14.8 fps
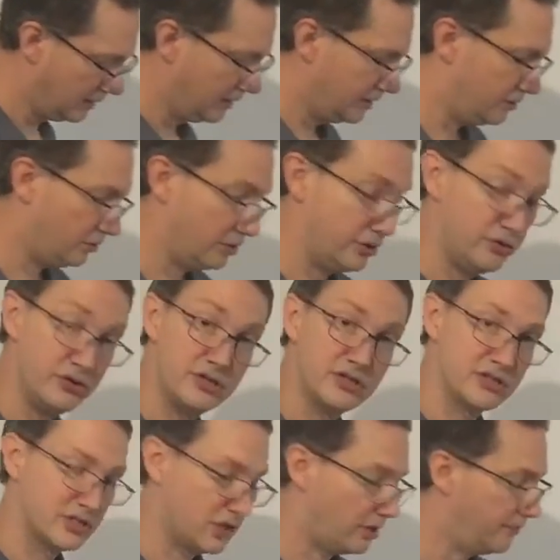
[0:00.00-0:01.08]
You'll use your
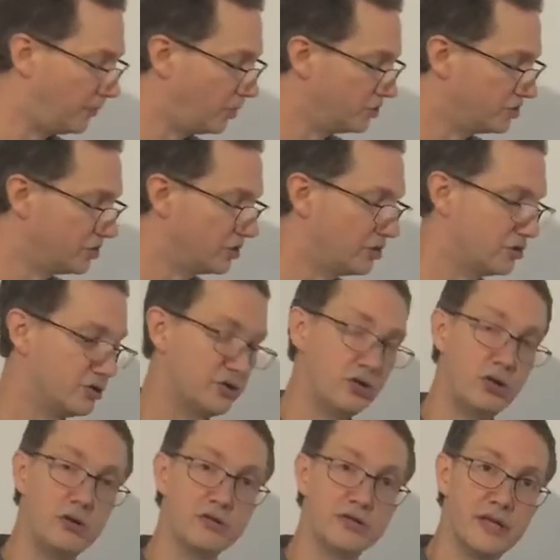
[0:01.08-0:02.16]
slow motion
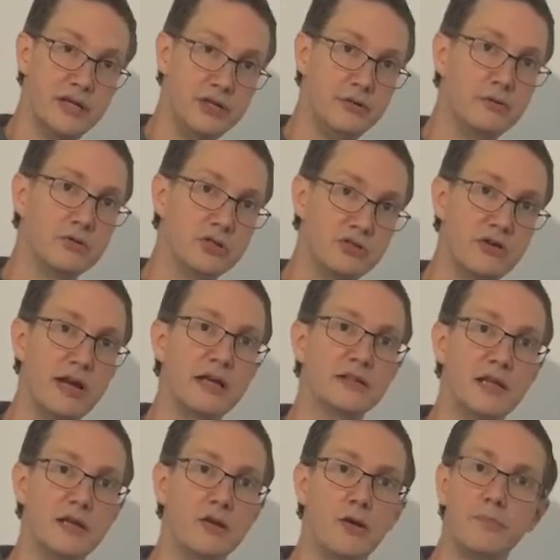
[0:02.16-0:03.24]
controls and you will track
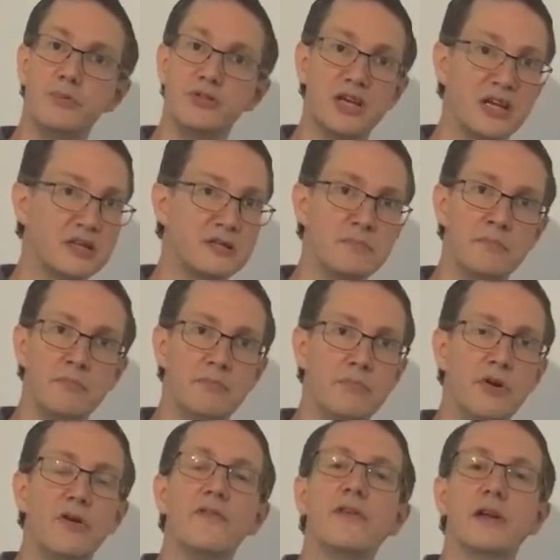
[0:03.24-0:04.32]
that object
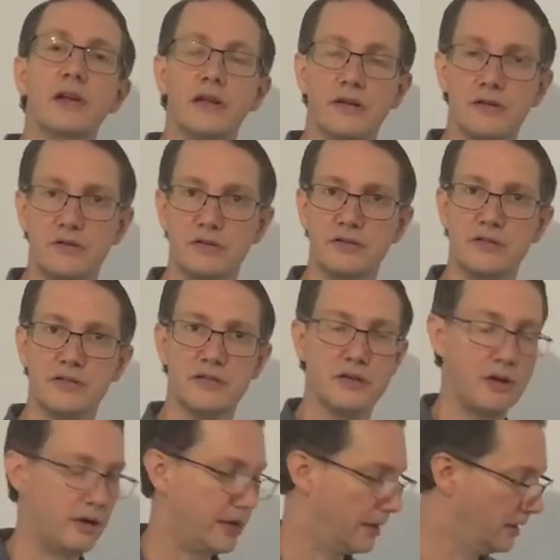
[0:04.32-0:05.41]
perfectly across the
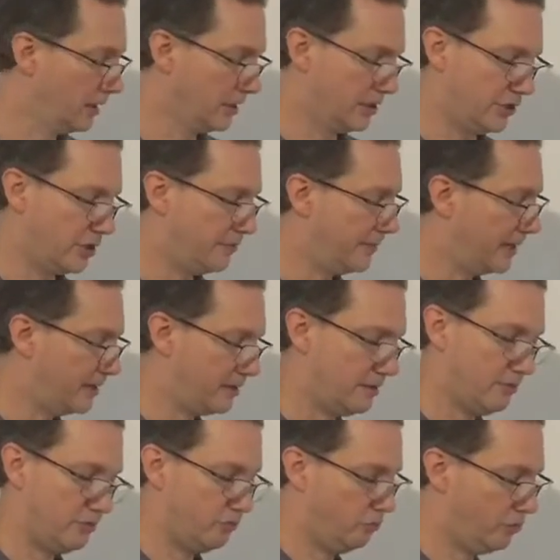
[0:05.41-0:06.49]
sky. No matter
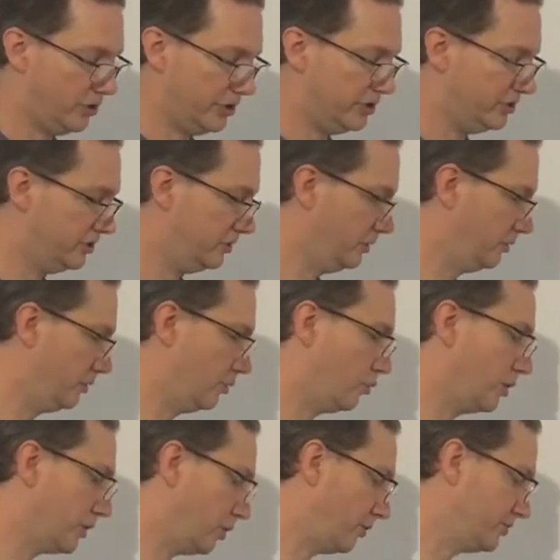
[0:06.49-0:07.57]
what you do and
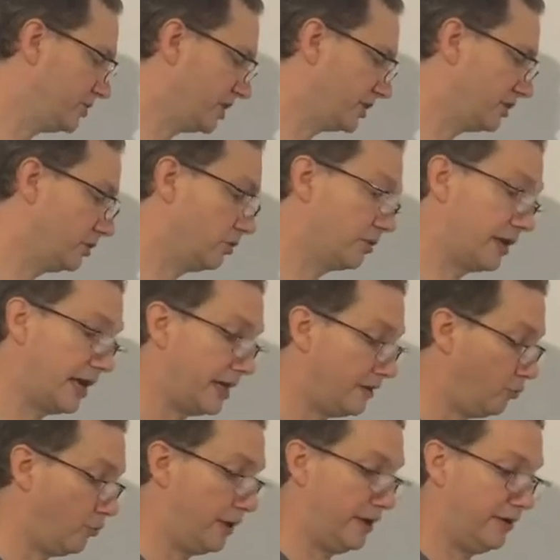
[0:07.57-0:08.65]
what object you look at
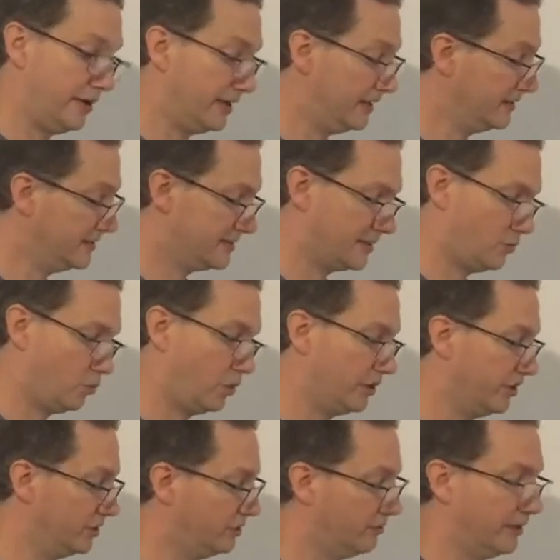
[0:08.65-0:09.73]
and where it is and what
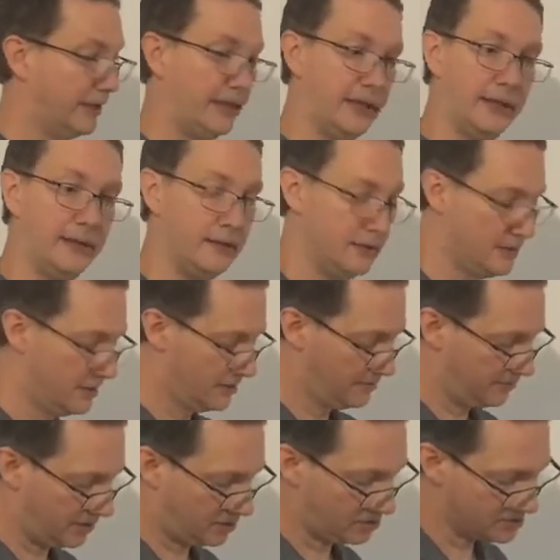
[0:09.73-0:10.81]
you're doing here,
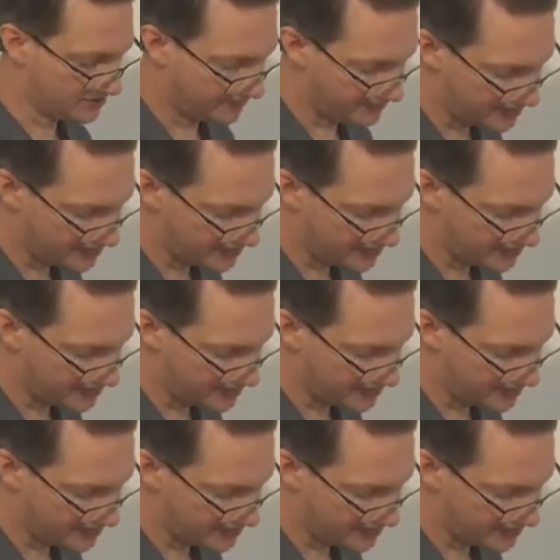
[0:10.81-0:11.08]
because of